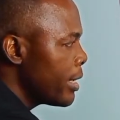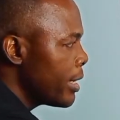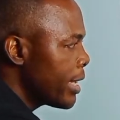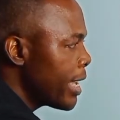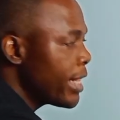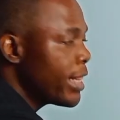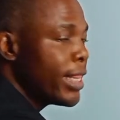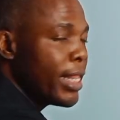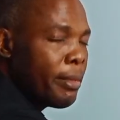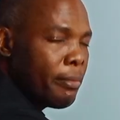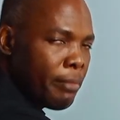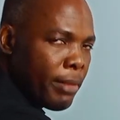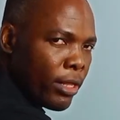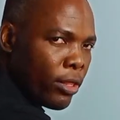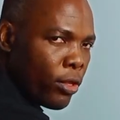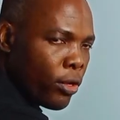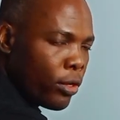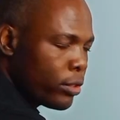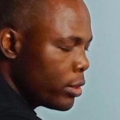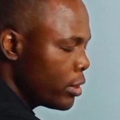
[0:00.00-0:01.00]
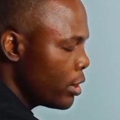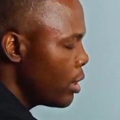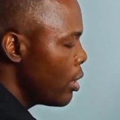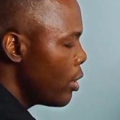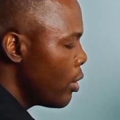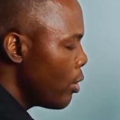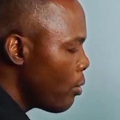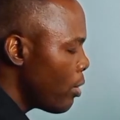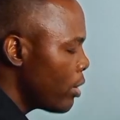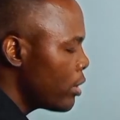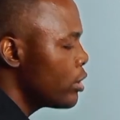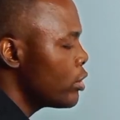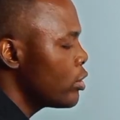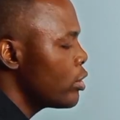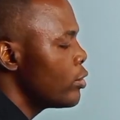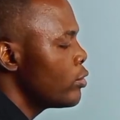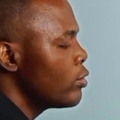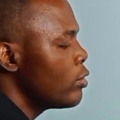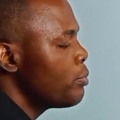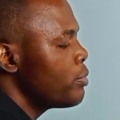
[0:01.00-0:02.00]
get name method, what is
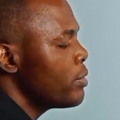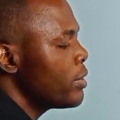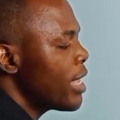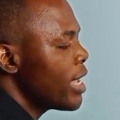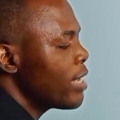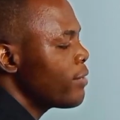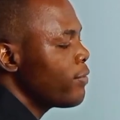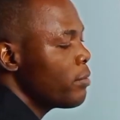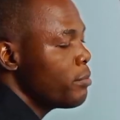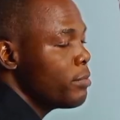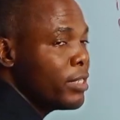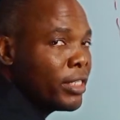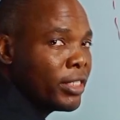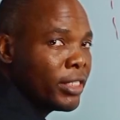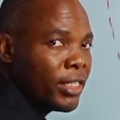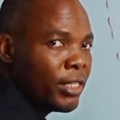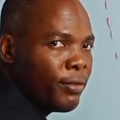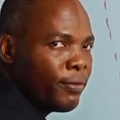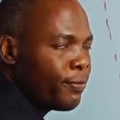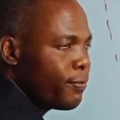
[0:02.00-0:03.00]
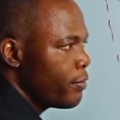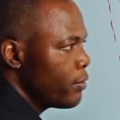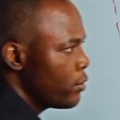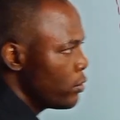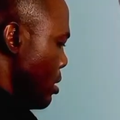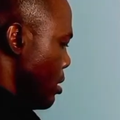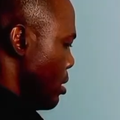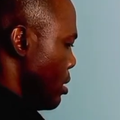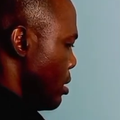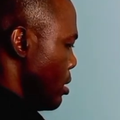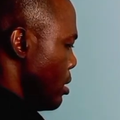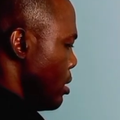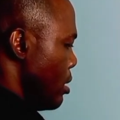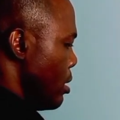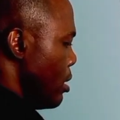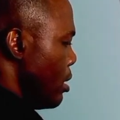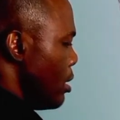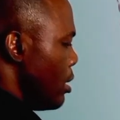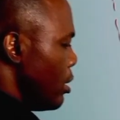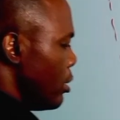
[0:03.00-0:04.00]
going to print out for me is if.
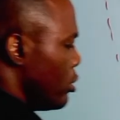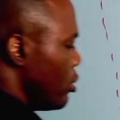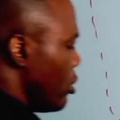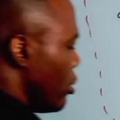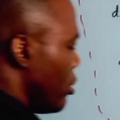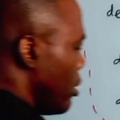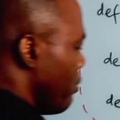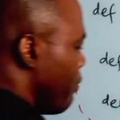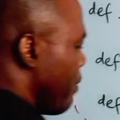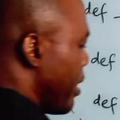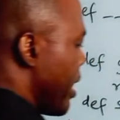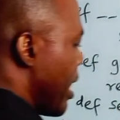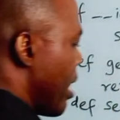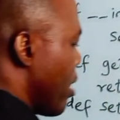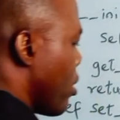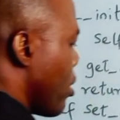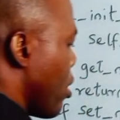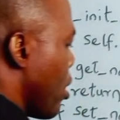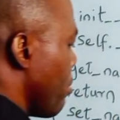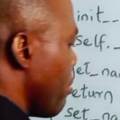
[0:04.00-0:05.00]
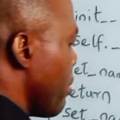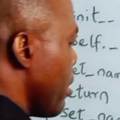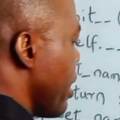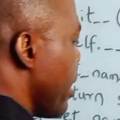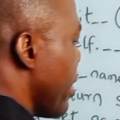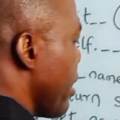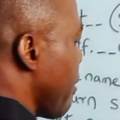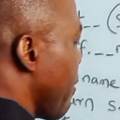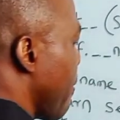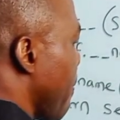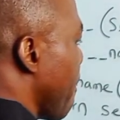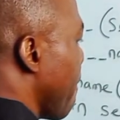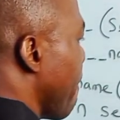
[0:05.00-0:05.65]
So if I now come here